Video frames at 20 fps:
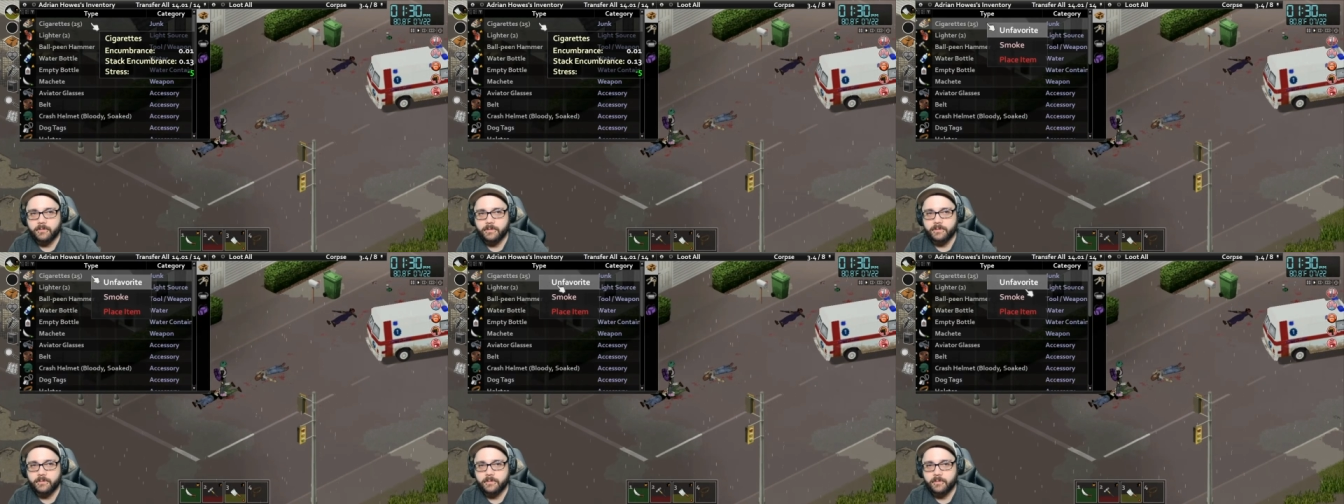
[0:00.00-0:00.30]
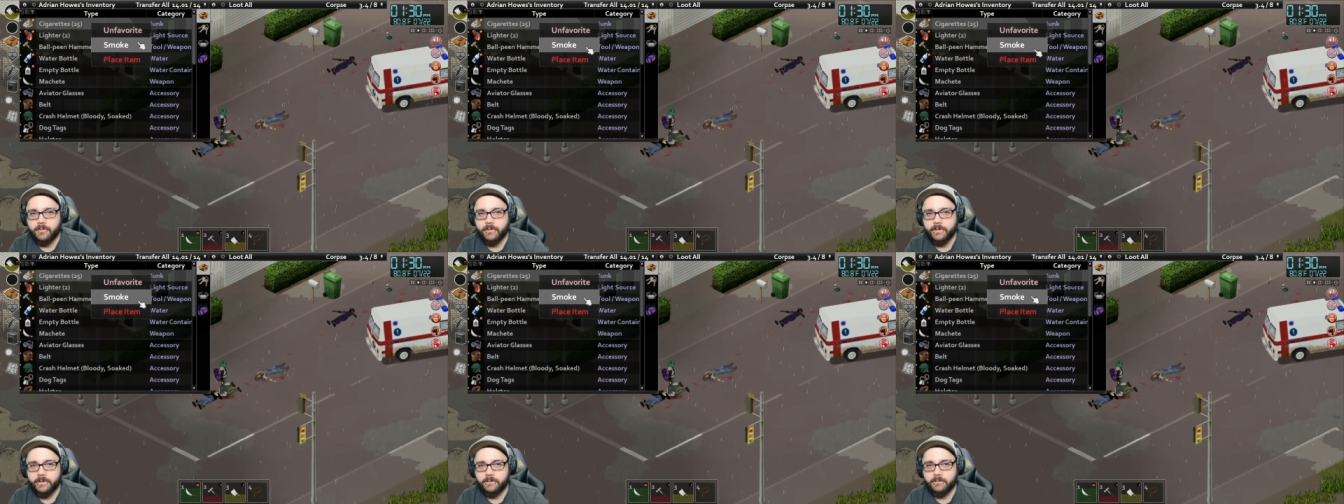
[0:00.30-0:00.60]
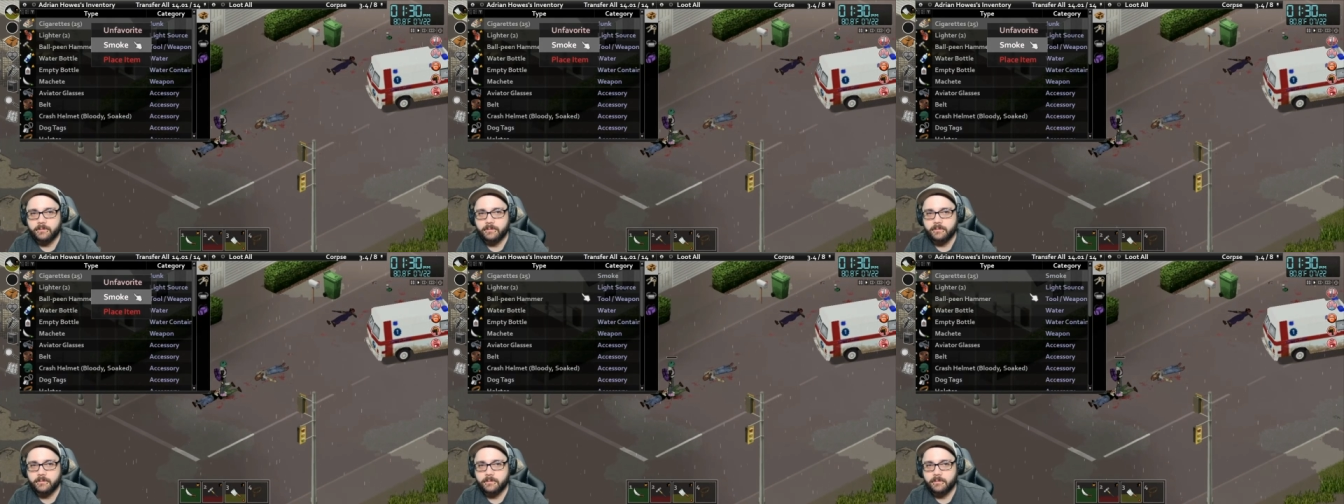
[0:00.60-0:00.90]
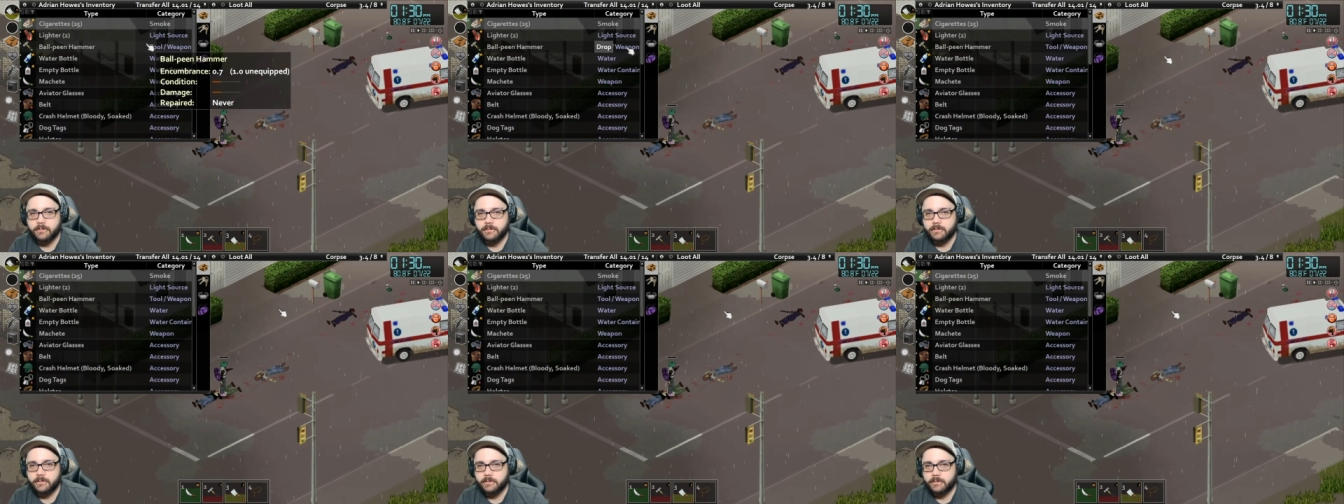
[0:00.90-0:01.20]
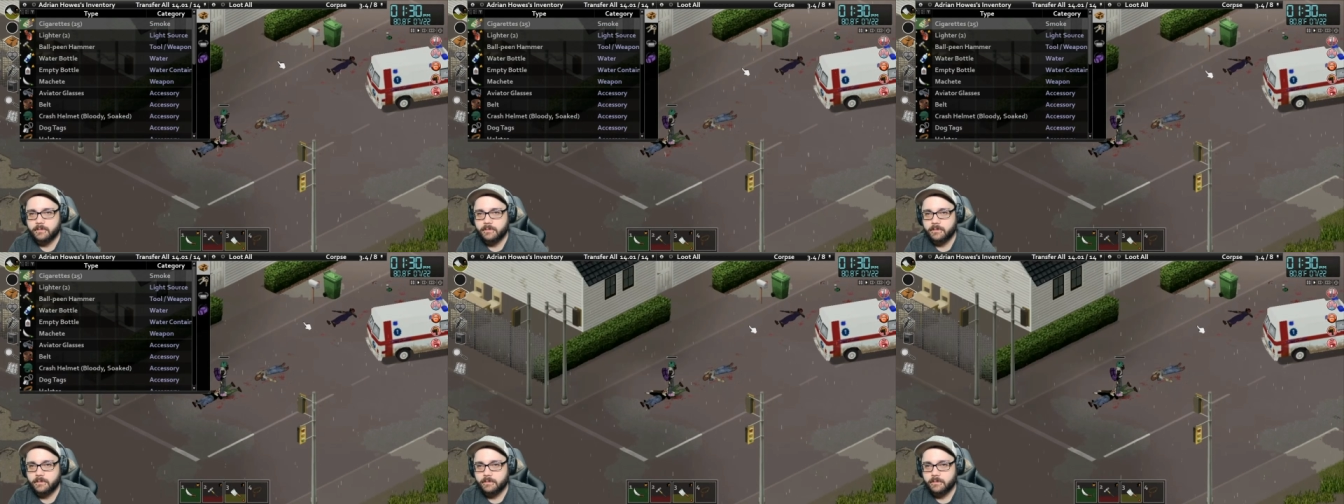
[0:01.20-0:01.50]
real quick.
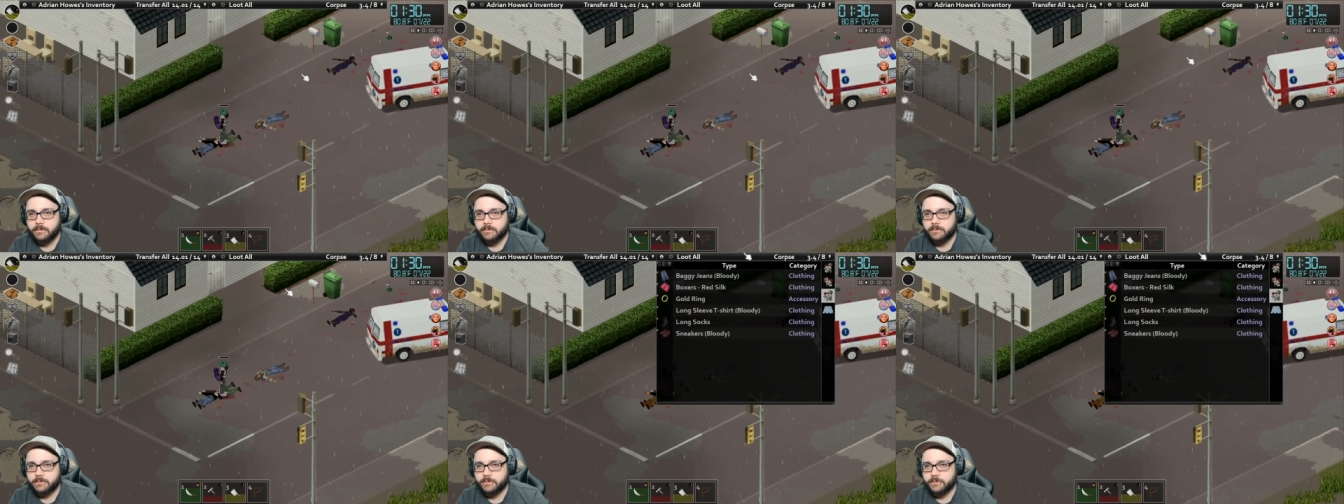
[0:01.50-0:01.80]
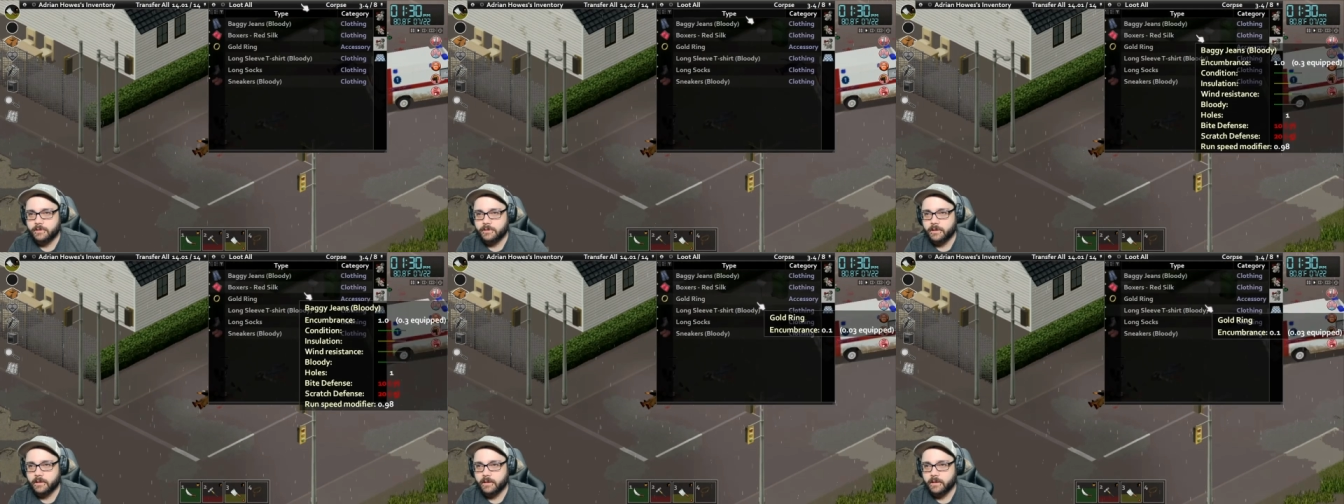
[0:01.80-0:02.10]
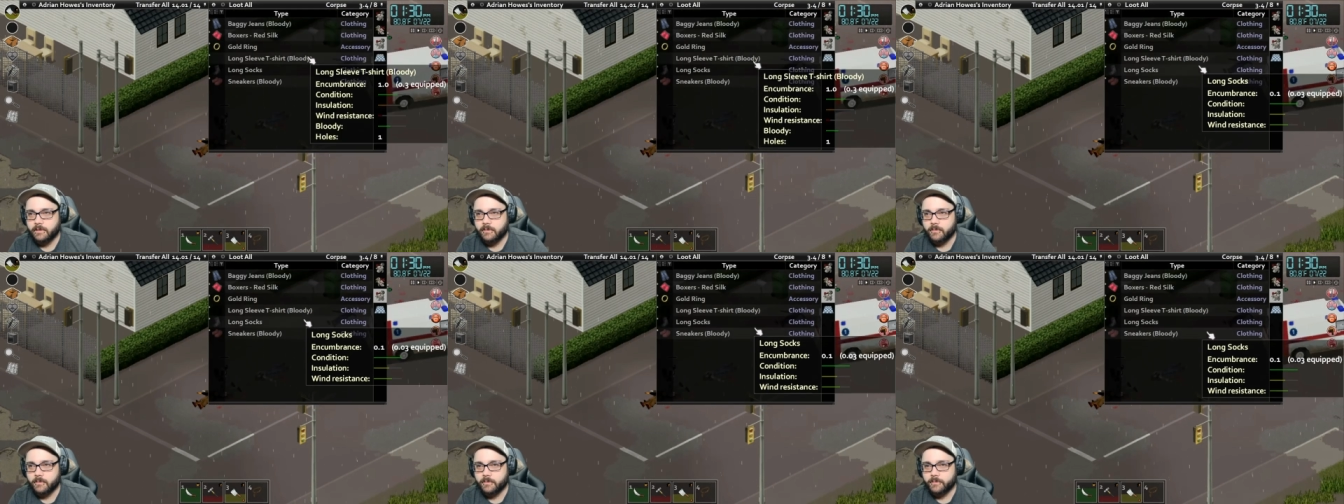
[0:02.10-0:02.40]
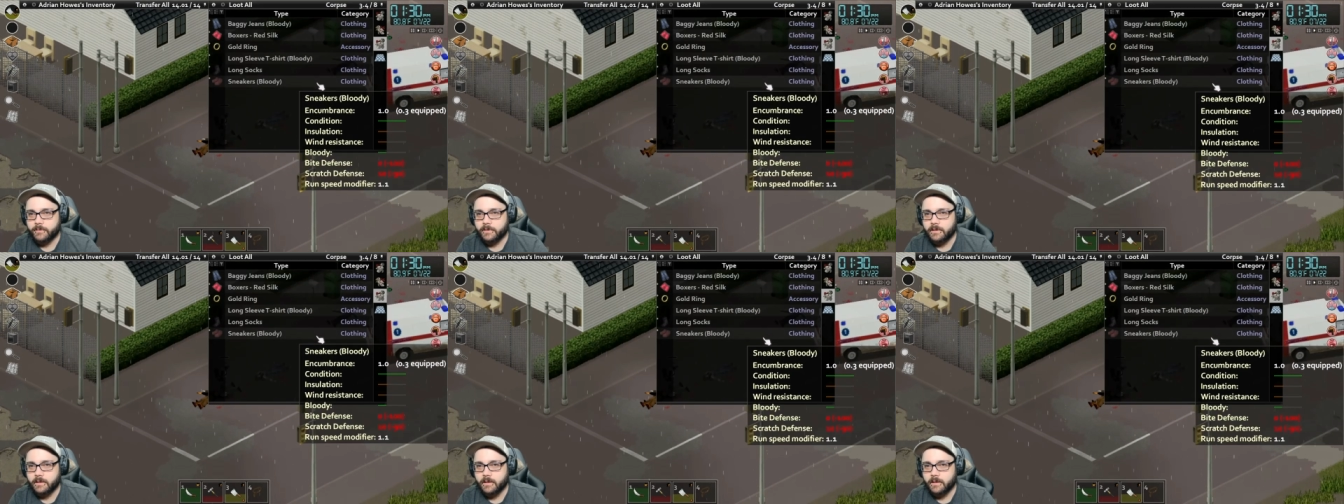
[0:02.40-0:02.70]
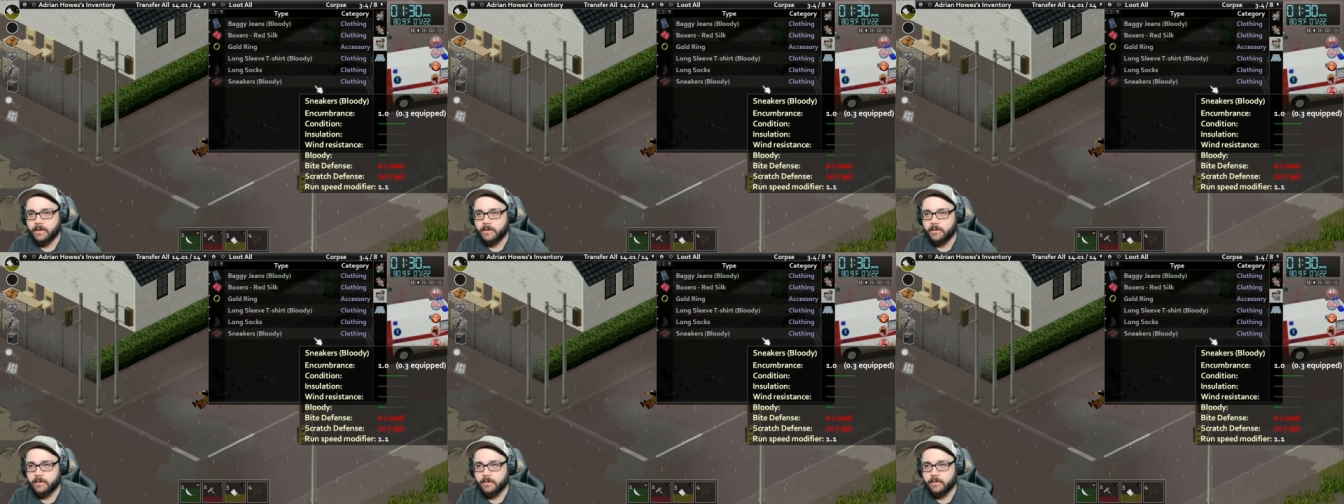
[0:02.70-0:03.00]
Check out what we
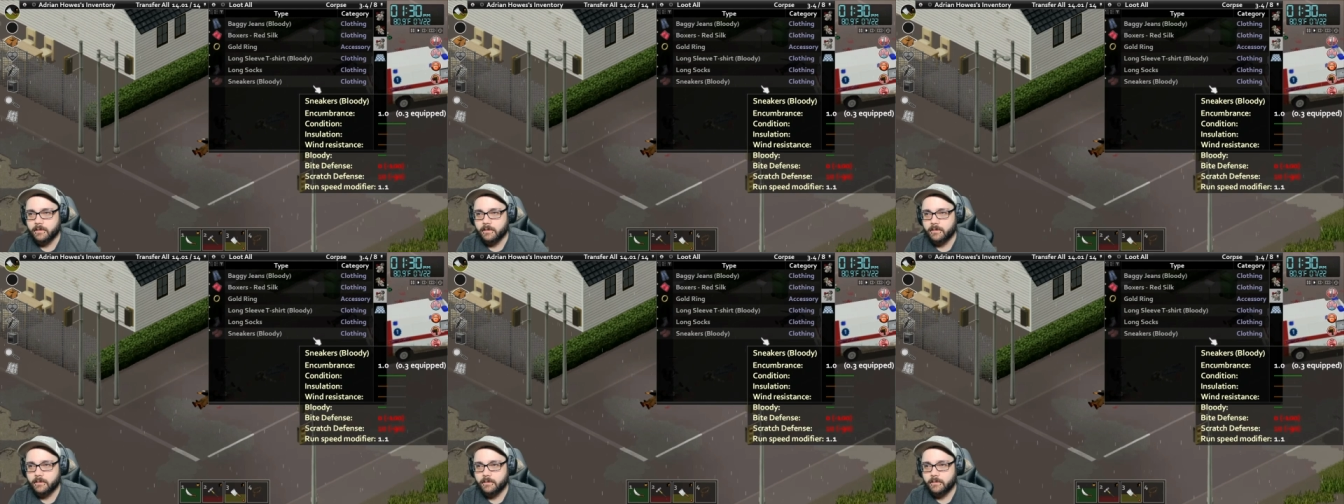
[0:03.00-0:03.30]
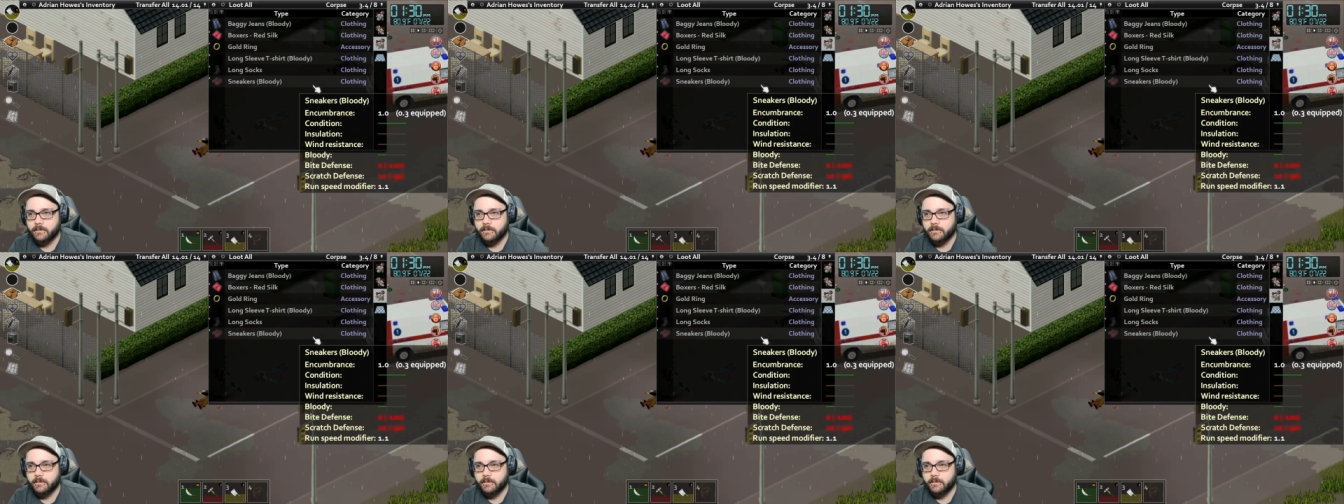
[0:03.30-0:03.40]
got here.